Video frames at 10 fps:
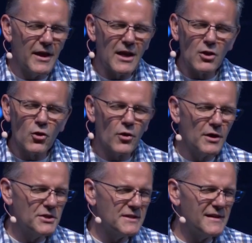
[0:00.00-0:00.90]
Let it
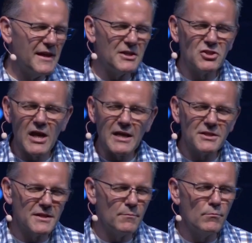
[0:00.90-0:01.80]
encourage us, let it
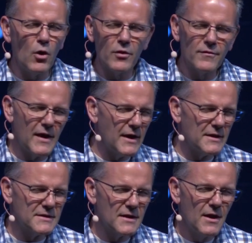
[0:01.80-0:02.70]
change us, and motivate
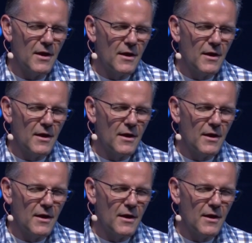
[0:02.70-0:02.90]
us